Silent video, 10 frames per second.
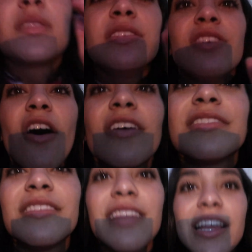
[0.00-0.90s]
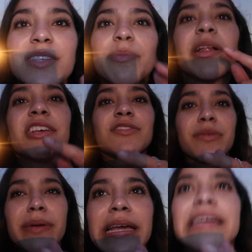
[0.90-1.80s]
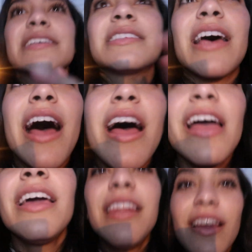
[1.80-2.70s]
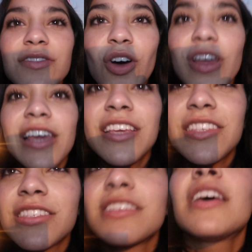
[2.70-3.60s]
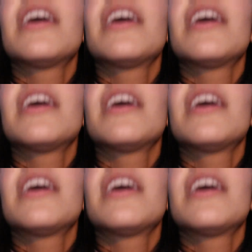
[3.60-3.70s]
with the dogs and that's a plus for me because I love doggies